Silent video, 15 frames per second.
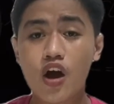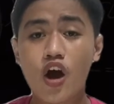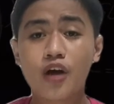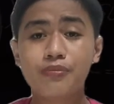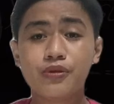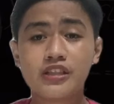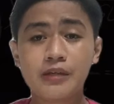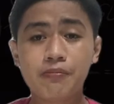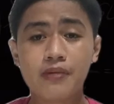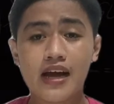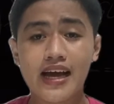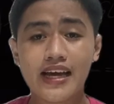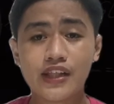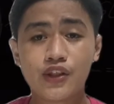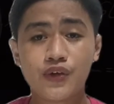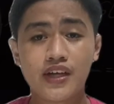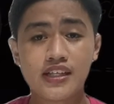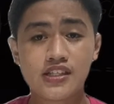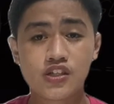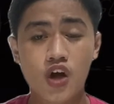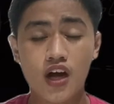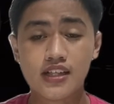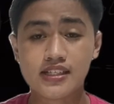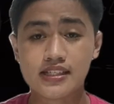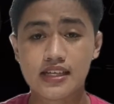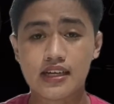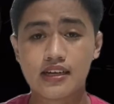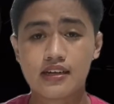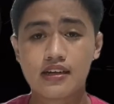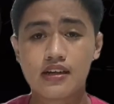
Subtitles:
on multiplying to its constant.